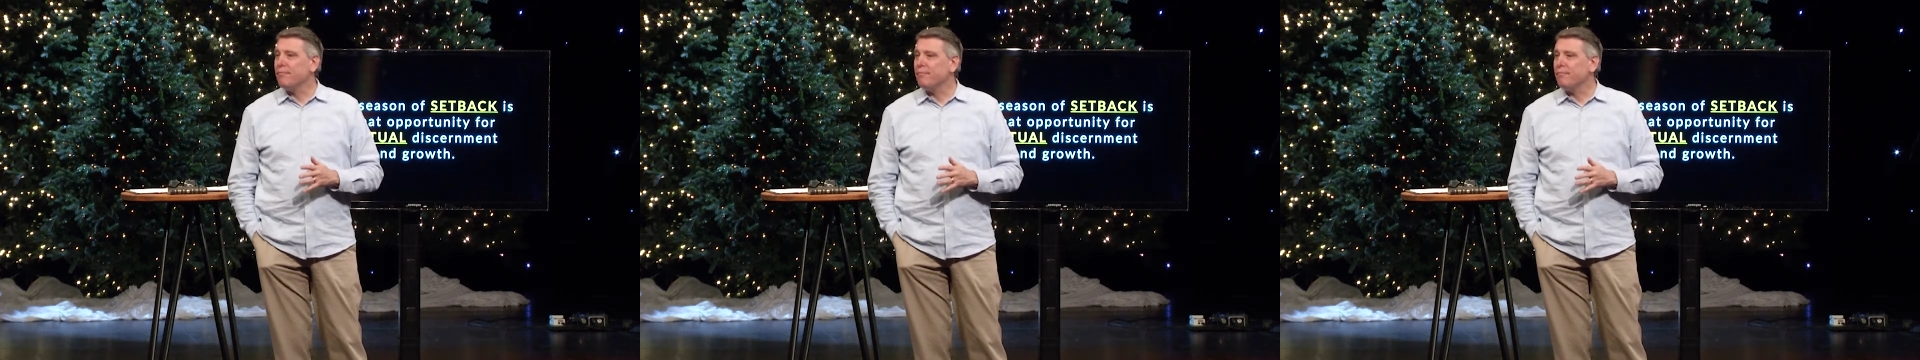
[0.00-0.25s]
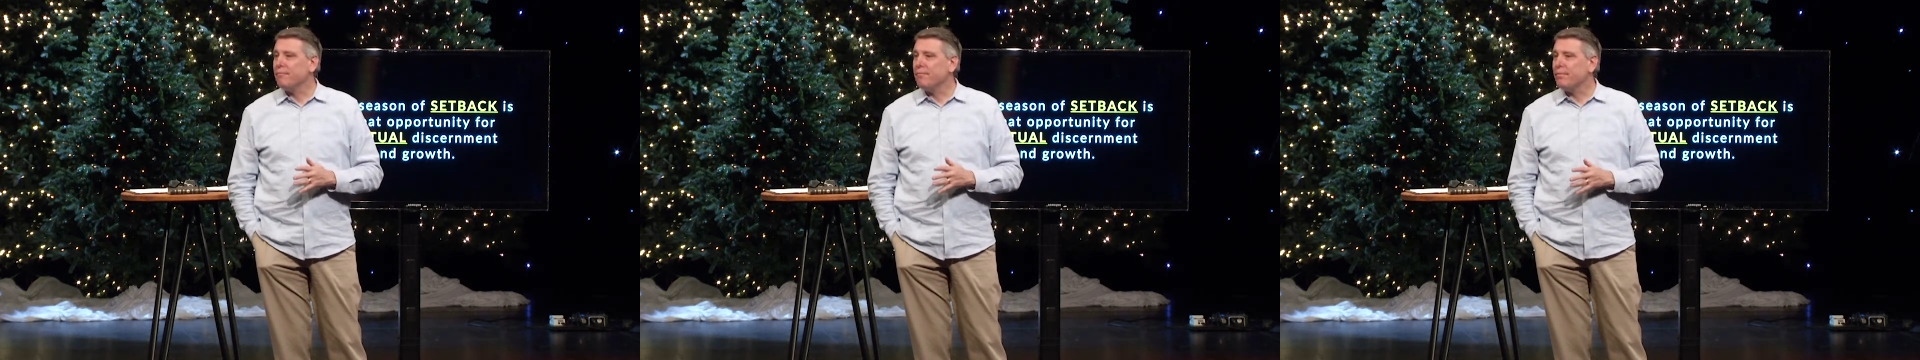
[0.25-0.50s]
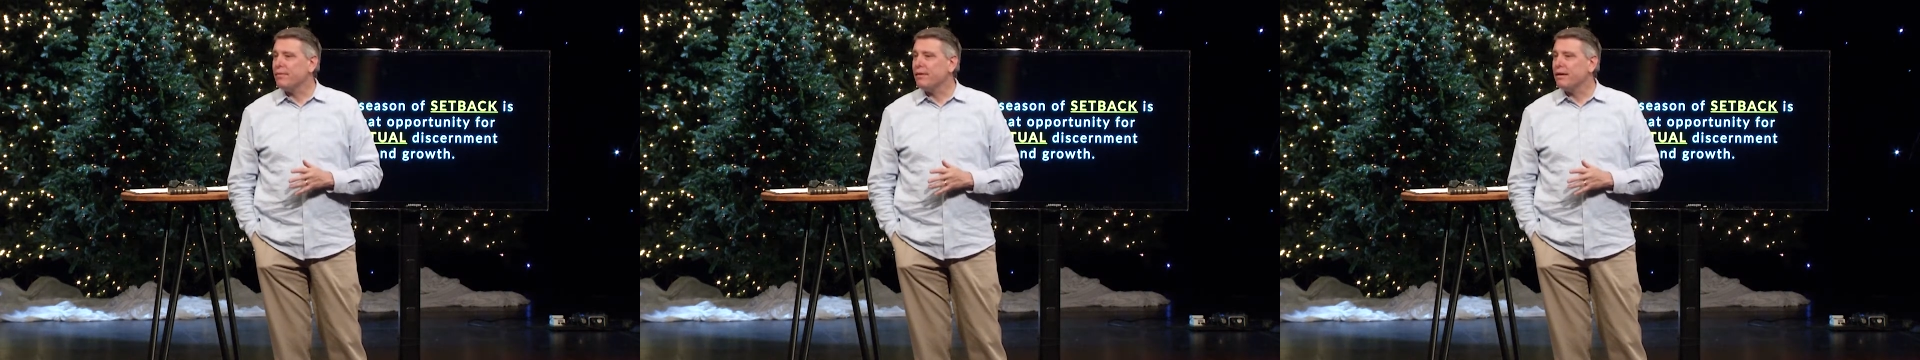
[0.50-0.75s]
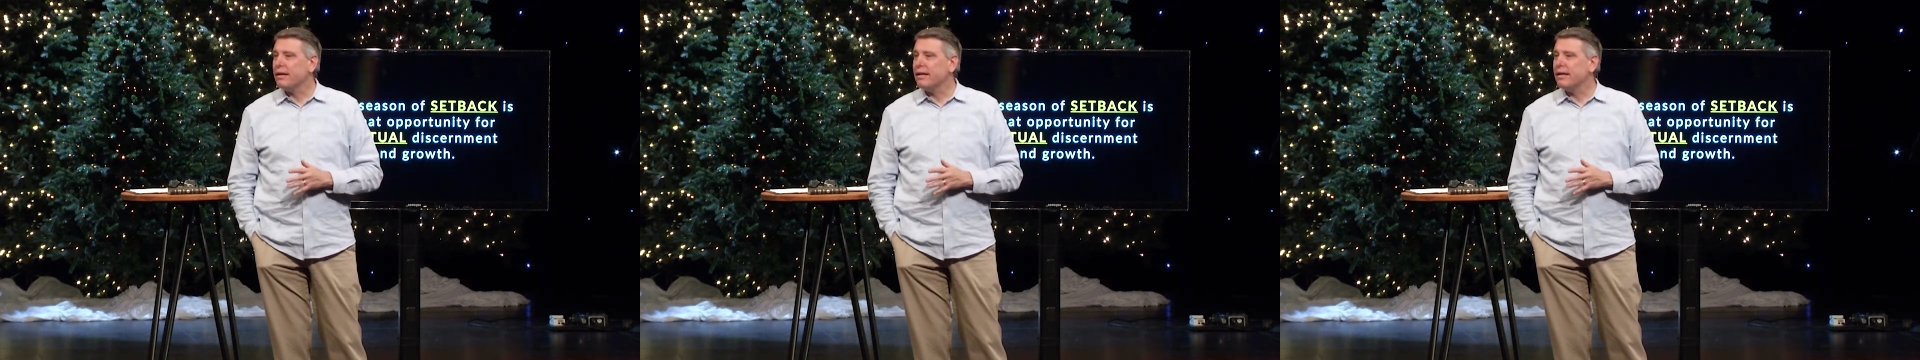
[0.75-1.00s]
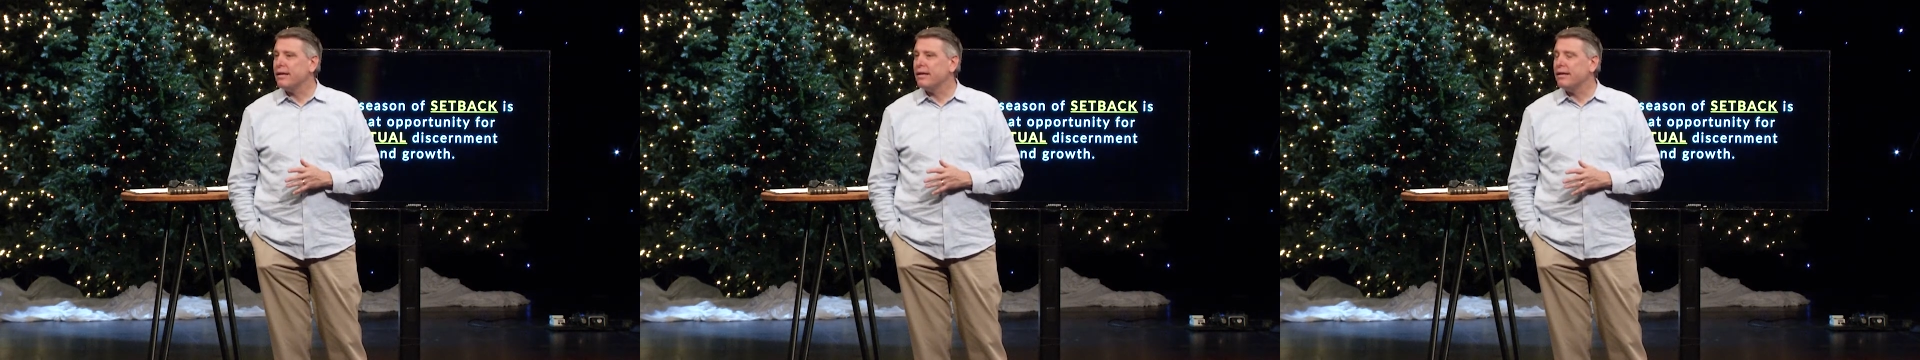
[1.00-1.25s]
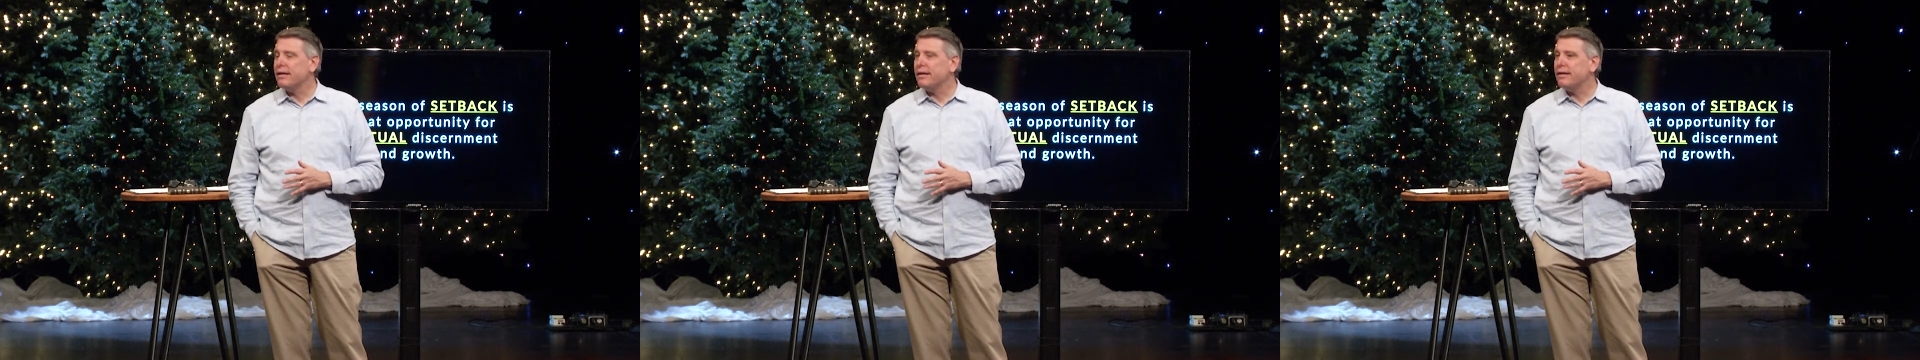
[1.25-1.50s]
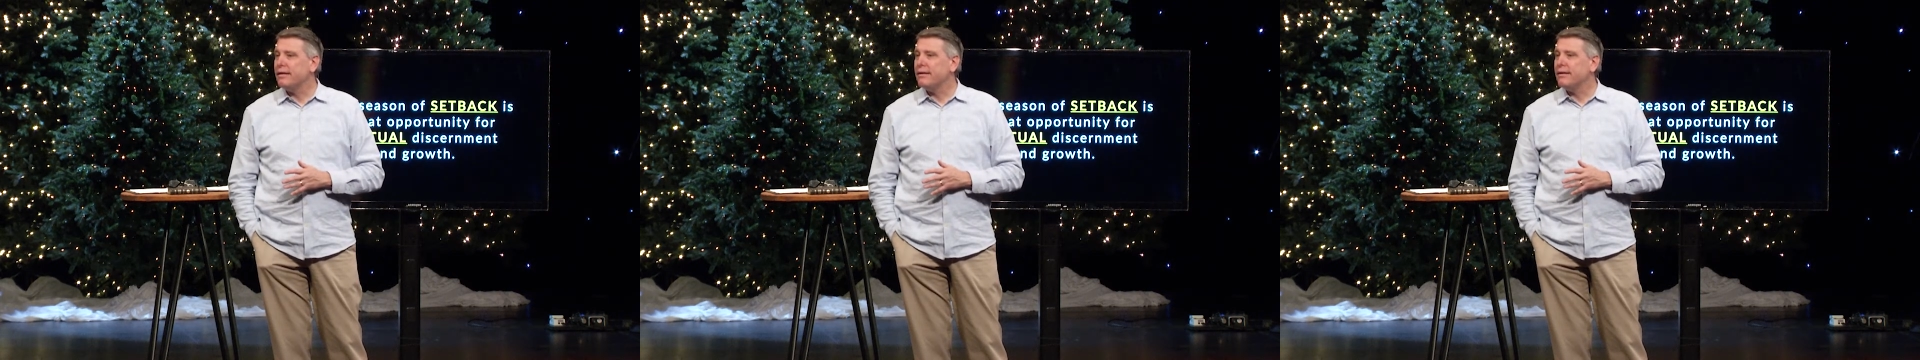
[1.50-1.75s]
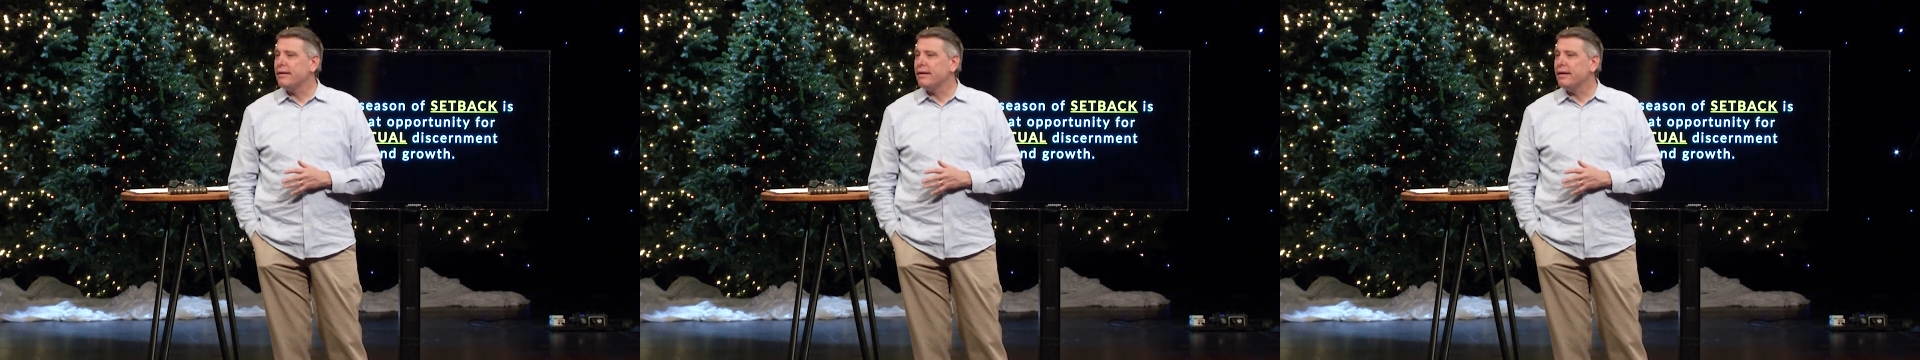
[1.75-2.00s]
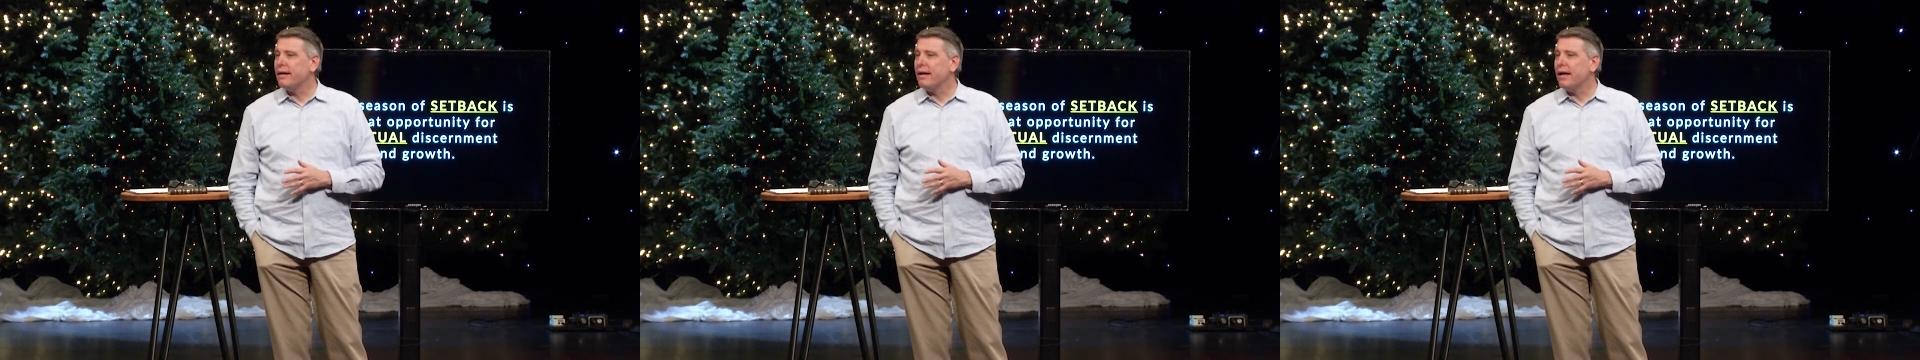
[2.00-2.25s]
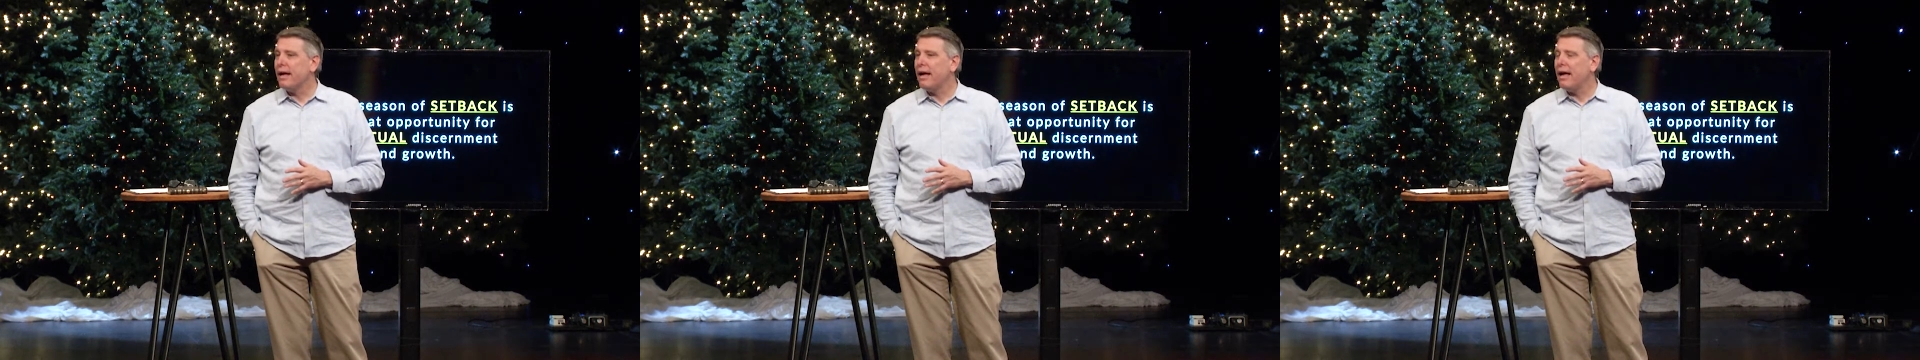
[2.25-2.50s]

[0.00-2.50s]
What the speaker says: [no speech]